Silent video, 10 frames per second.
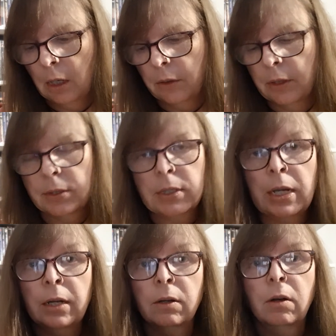the
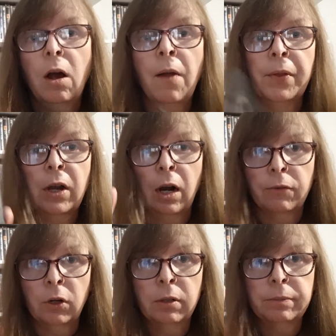scene on the
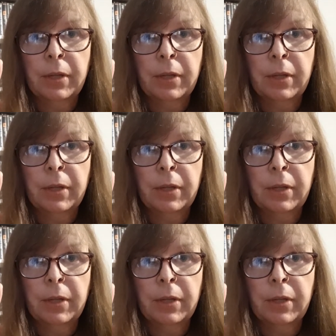cover